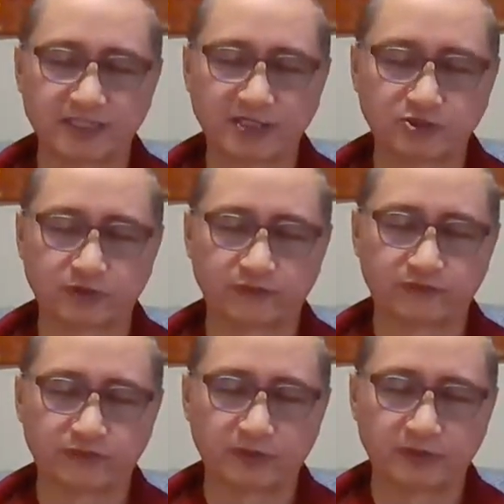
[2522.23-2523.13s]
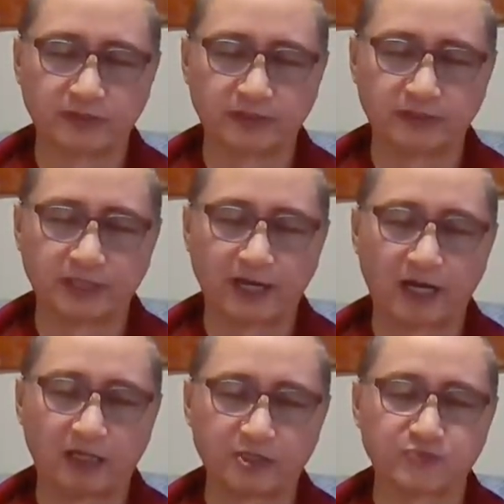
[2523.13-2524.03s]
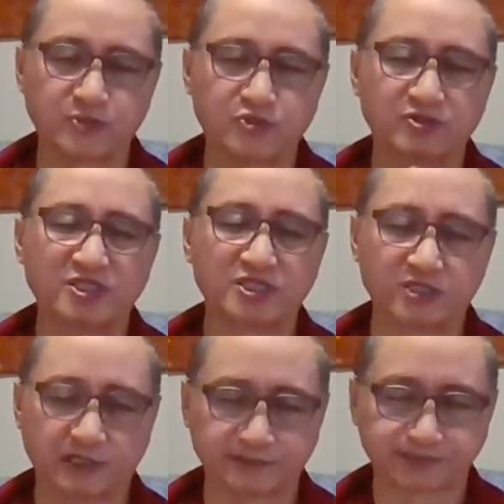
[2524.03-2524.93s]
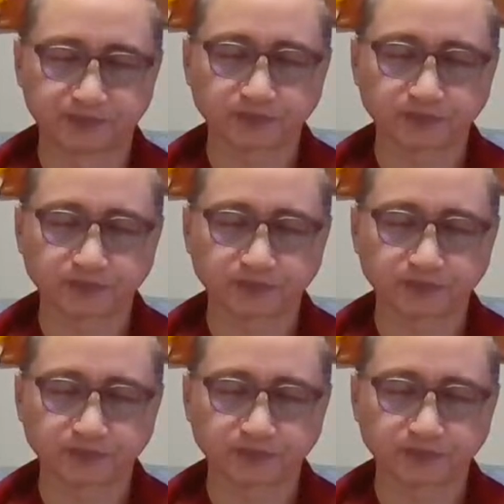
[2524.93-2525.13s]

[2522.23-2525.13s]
sense of their spiritual teacher,